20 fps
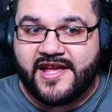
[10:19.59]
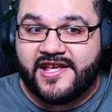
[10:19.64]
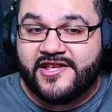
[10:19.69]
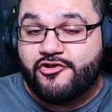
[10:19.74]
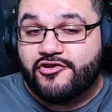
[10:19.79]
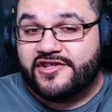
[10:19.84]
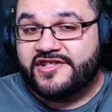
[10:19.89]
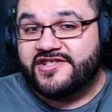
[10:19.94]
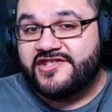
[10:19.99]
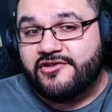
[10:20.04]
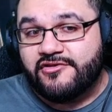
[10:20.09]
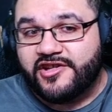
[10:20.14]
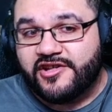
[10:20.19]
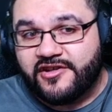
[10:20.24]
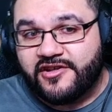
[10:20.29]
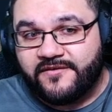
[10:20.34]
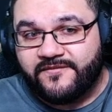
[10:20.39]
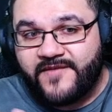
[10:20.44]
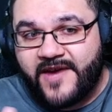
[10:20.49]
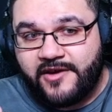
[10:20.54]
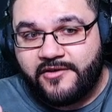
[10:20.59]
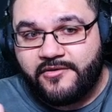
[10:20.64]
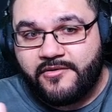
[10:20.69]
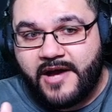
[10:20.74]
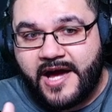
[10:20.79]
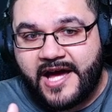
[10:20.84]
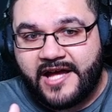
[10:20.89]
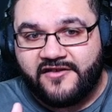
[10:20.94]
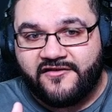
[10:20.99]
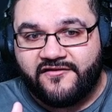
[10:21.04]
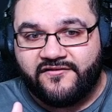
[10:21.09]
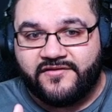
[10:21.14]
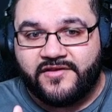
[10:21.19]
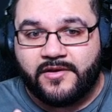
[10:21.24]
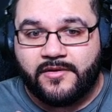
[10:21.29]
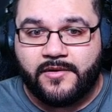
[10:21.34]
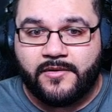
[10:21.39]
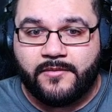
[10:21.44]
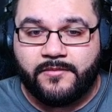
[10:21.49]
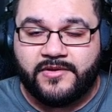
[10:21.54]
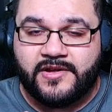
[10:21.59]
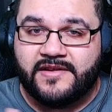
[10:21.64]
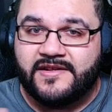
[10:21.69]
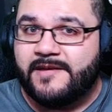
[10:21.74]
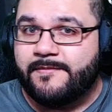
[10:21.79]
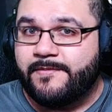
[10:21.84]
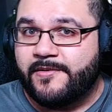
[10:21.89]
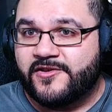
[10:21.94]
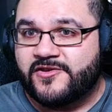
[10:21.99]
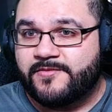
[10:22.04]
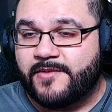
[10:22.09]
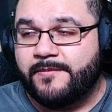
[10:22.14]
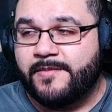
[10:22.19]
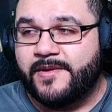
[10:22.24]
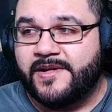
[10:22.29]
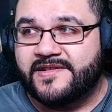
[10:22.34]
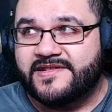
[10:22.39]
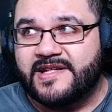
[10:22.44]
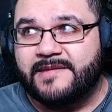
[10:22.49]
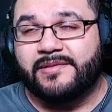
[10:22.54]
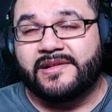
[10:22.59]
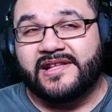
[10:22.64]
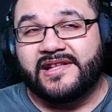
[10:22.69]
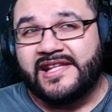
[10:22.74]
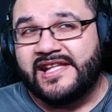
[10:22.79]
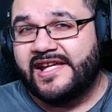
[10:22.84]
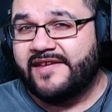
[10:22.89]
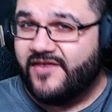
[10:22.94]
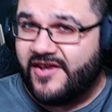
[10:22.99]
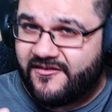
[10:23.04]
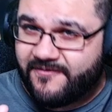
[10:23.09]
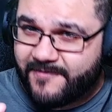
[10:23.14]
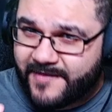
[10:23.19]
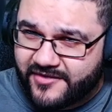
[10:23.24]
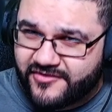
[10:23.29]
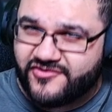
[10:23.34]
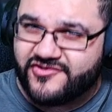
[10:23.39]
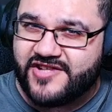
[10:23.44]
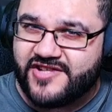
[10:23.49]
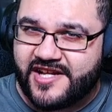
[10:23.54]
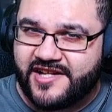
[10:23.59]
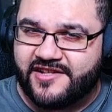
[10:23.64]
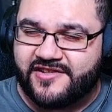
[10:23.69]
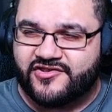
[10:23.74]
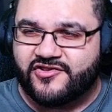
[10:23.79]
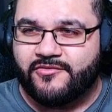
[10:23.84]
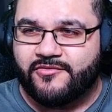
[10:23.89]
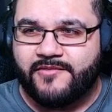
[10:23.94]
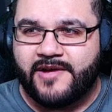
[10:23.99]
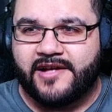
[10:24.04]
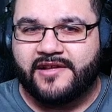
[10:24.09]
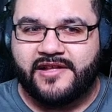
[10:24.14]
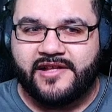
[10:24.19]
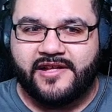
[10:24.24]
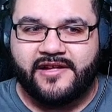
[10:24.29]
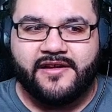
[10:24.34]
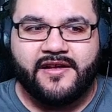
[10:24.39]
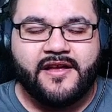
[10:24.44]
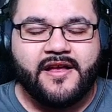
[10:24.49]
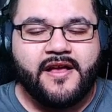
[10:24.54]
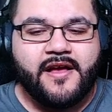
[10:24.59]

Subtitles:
you can still get good value out of the debuff spread, because I believe, if my understanding is correctly,